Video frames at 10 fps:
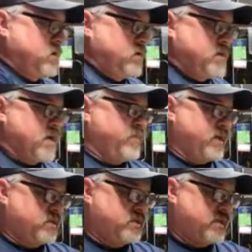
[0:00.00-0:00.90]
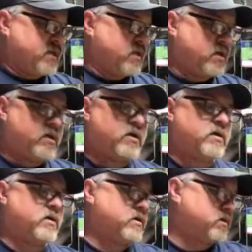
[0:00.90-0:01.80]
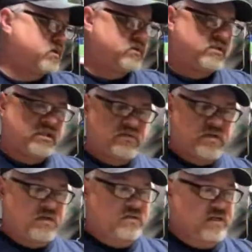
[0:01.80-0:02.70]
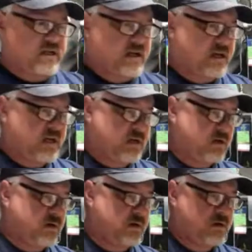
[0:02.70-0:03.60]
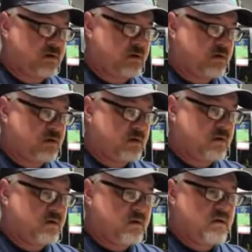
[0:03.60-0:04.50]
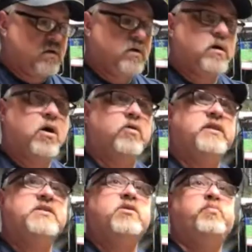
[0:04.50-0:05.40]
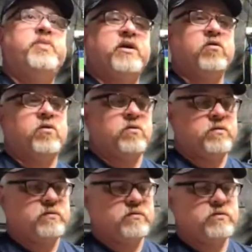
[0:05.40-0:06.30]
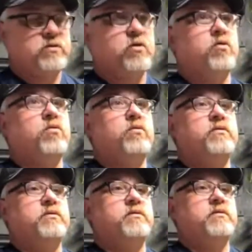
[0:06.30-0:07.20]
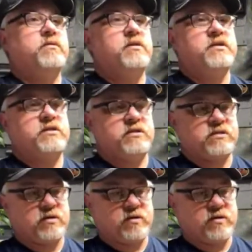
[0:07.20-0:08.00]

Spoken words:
that being said, let's see what else I got here. Oh, these are pickerel. So this is